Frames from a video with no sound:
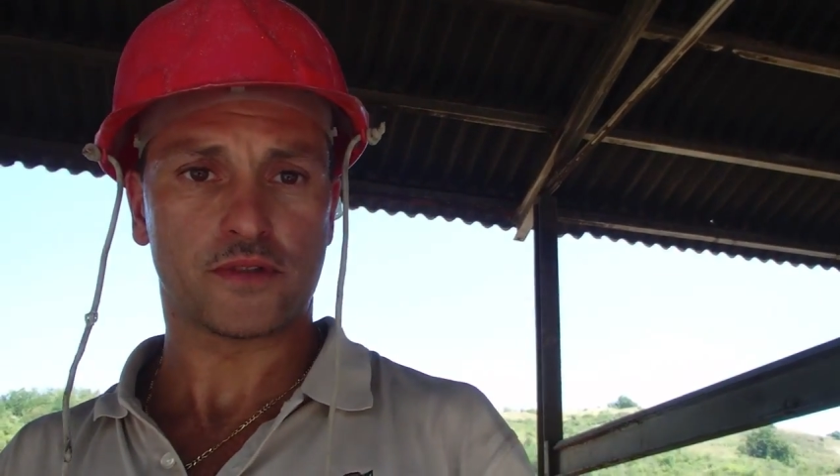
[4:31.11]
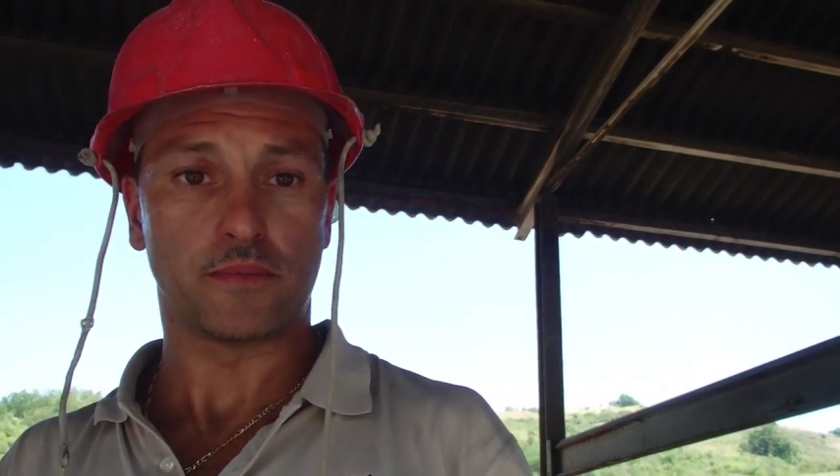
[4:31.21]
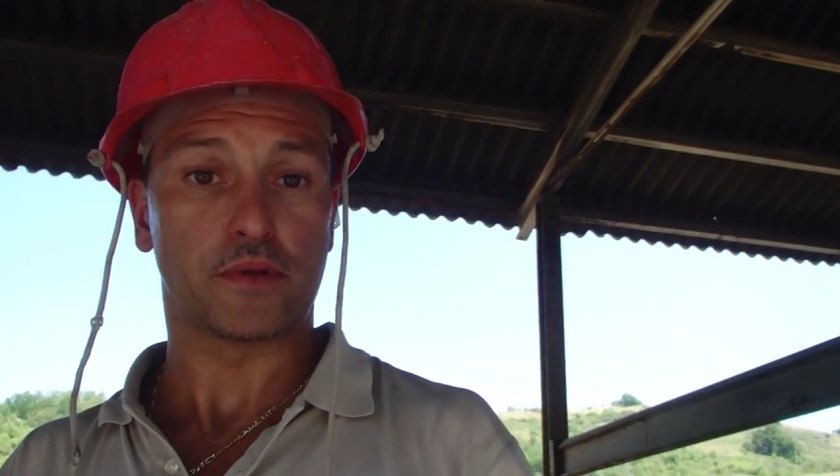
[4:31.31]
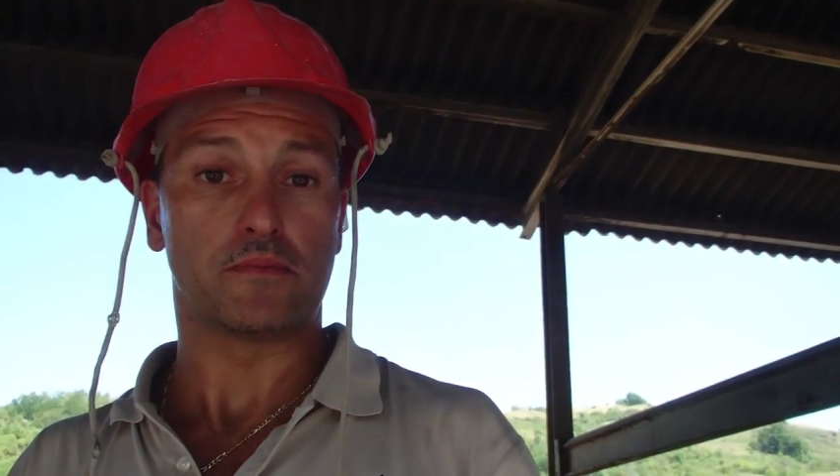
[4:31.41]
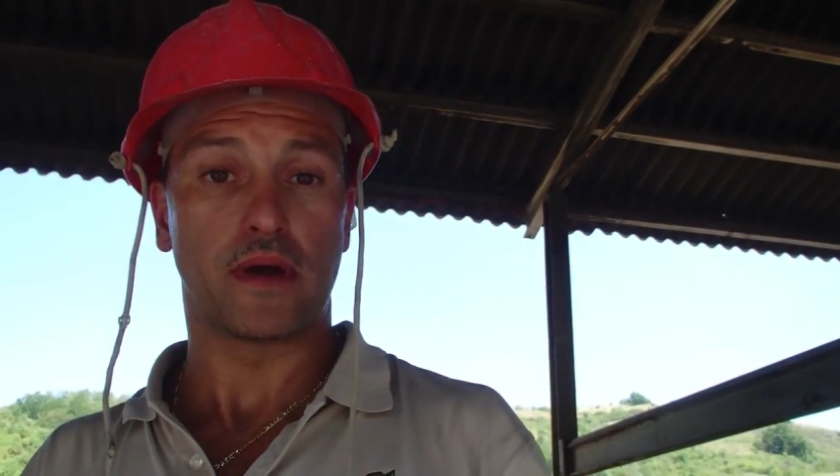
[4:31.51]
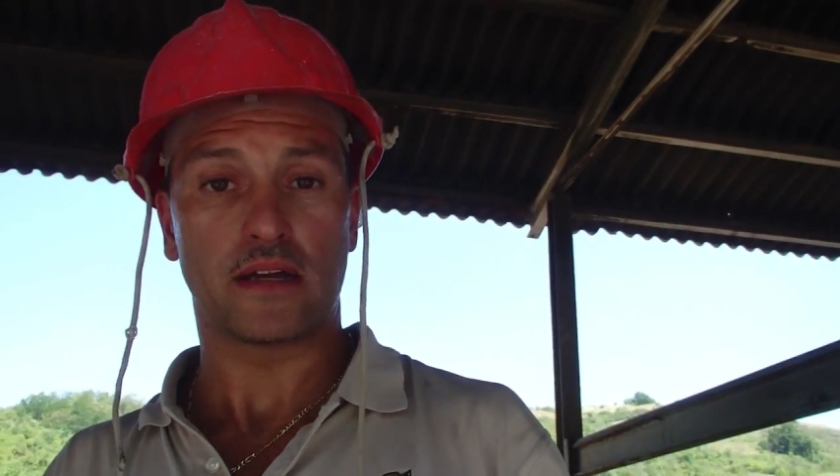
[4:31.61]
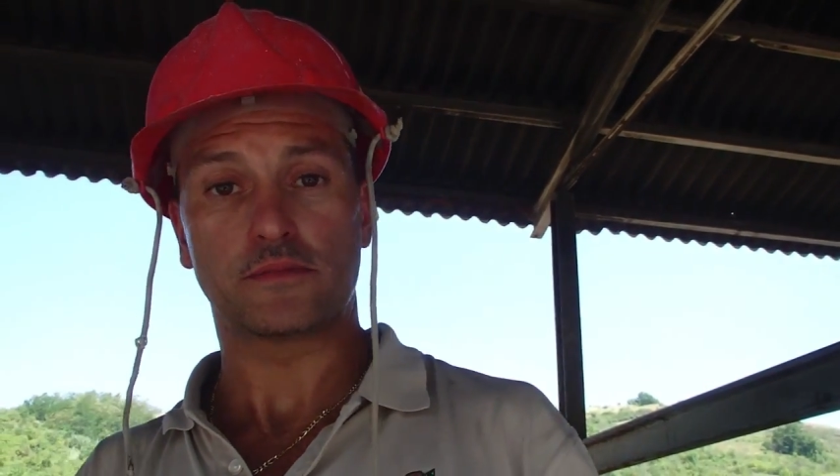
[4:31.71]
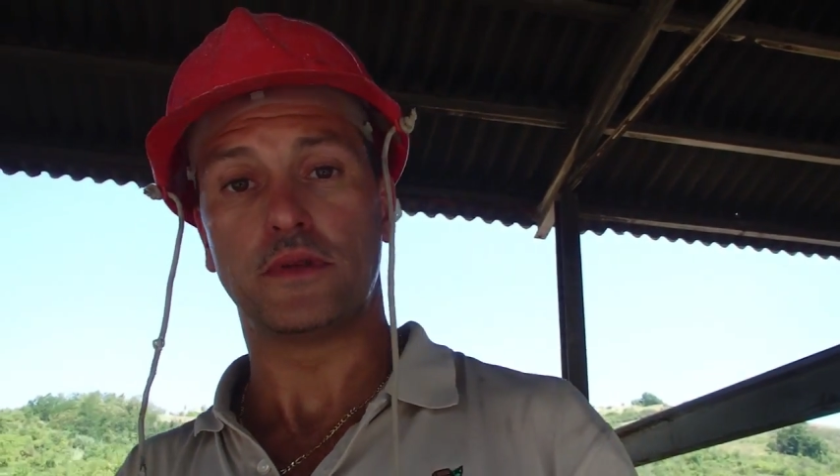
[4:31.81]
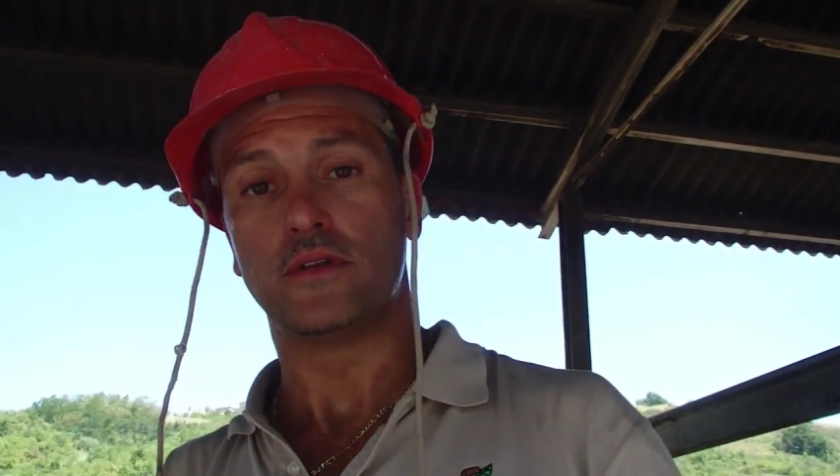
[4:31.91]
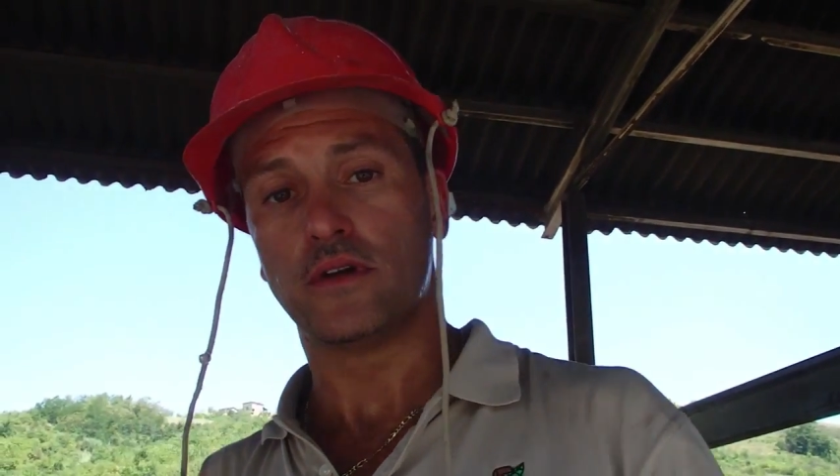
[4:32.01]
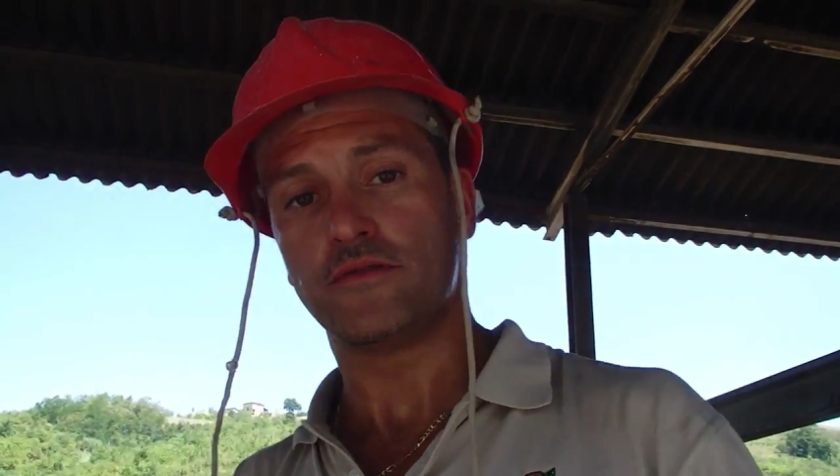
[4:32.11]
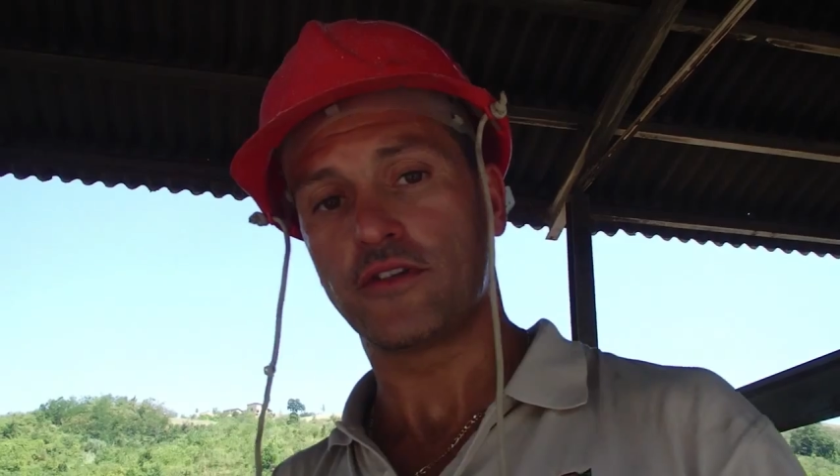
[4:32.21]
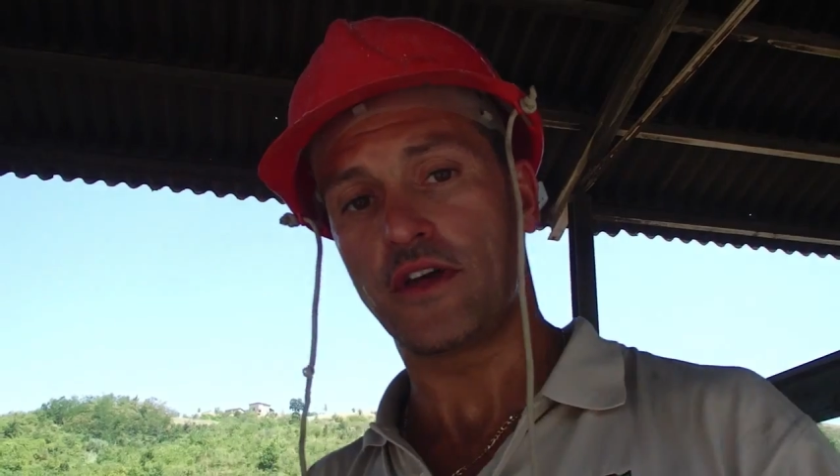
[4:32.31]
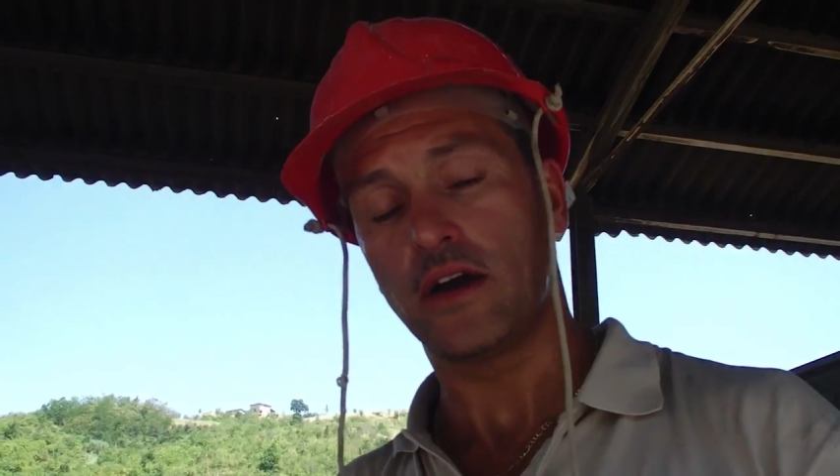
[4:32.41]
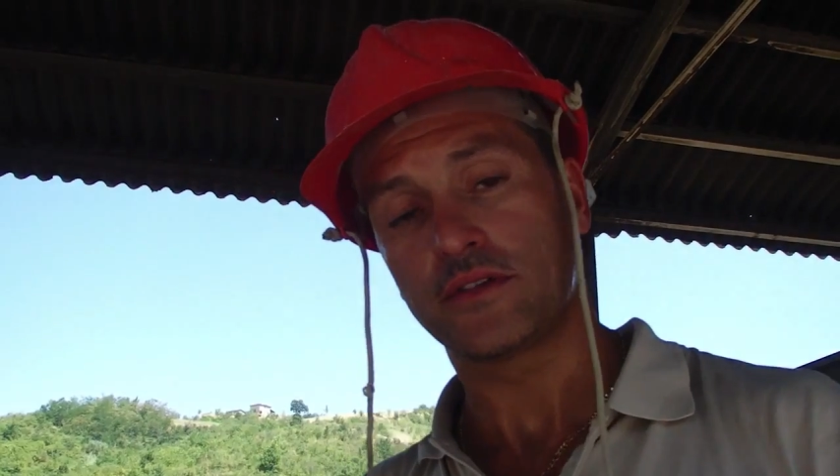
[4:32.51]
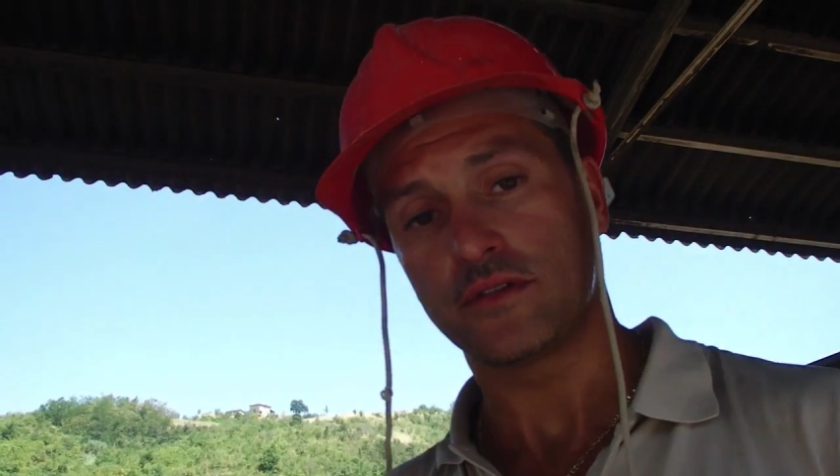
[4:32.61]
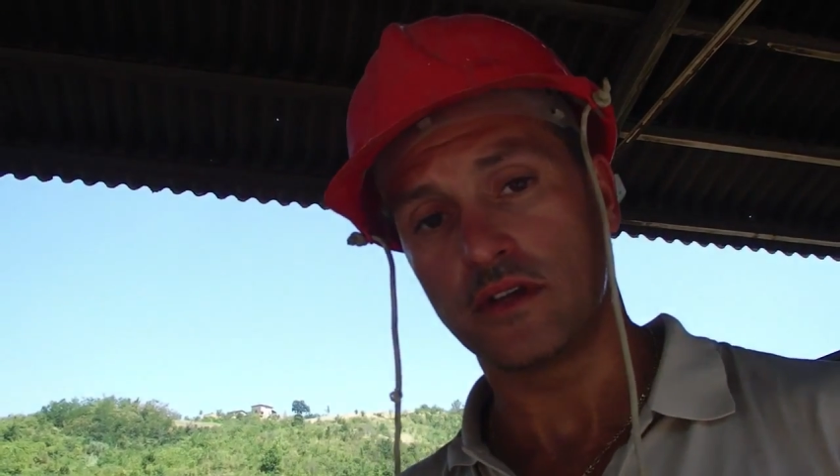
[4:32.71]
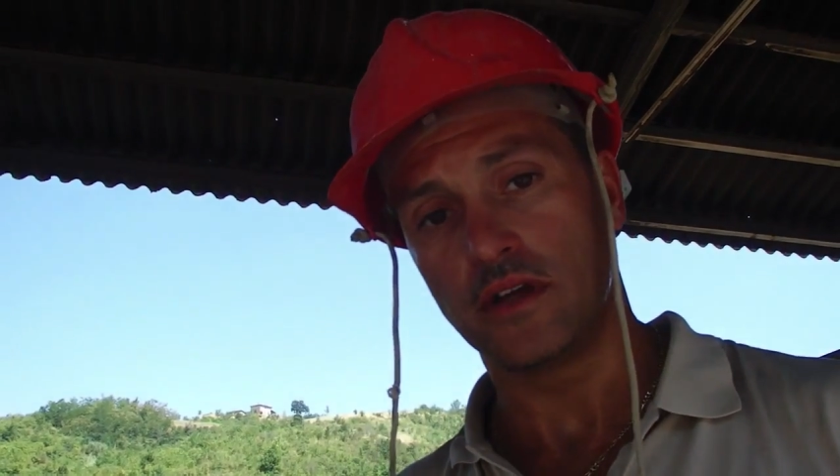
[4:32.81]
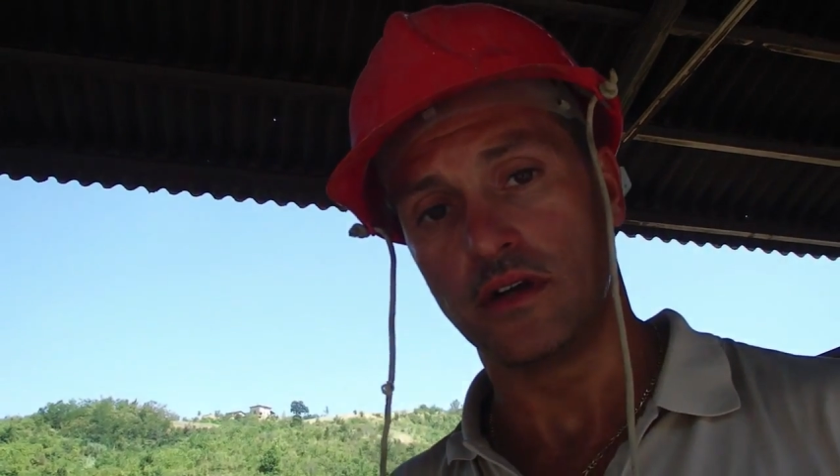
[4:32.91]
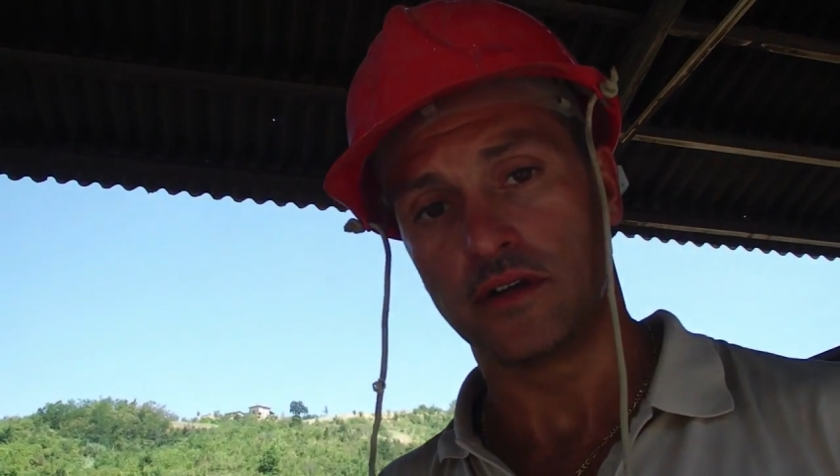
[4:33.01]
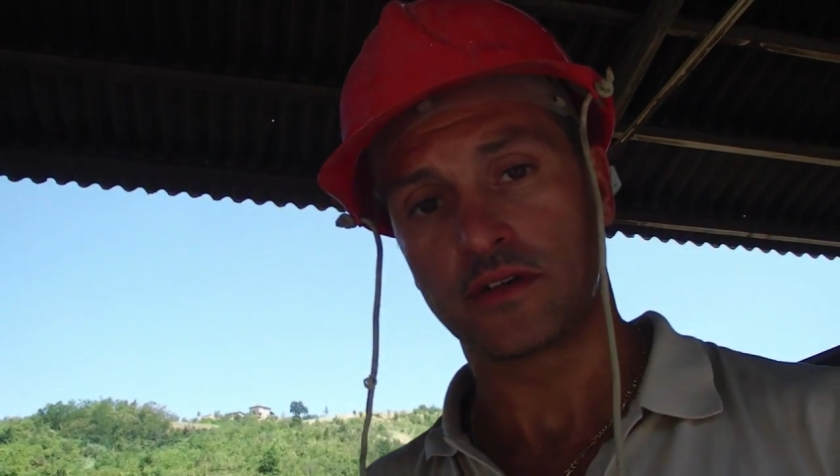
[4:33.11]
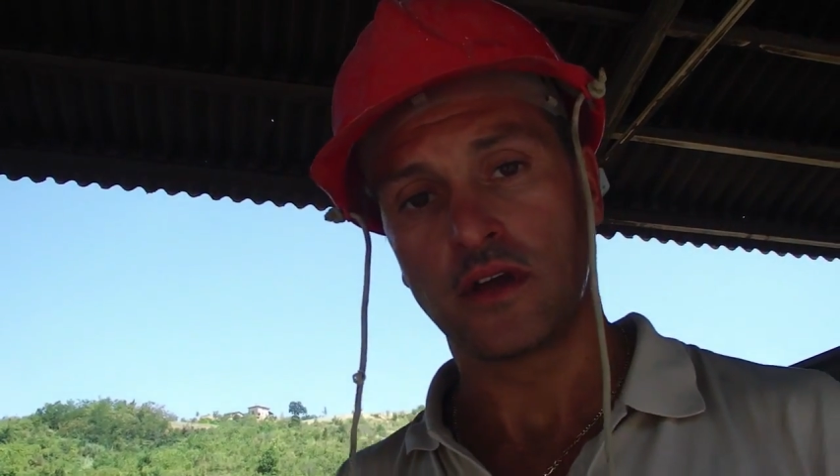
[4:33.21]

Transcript: something man's been doing for thousands of years,